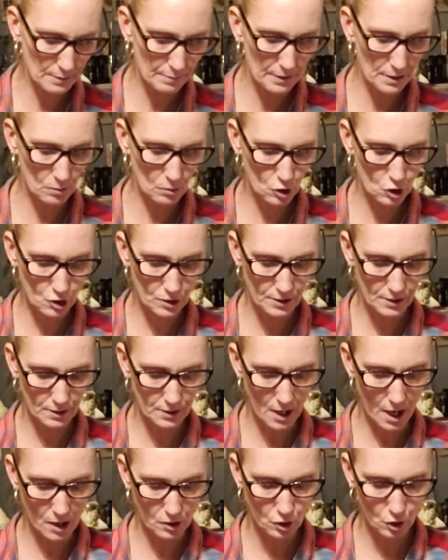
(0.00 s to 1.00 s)
to me, which is the
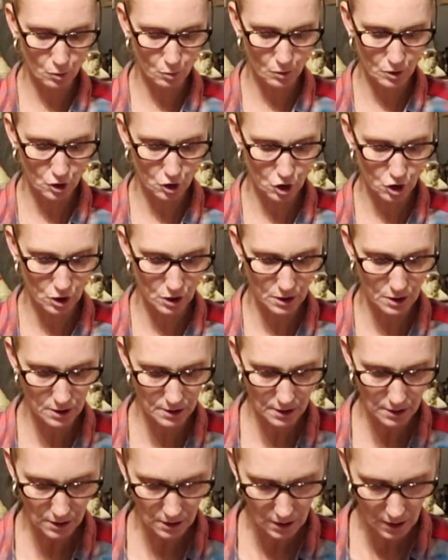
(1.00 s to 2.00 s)
Dr.
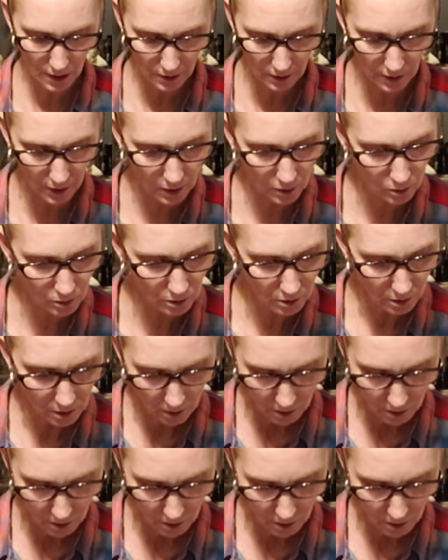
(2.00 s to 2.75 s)
Winchie's yellow.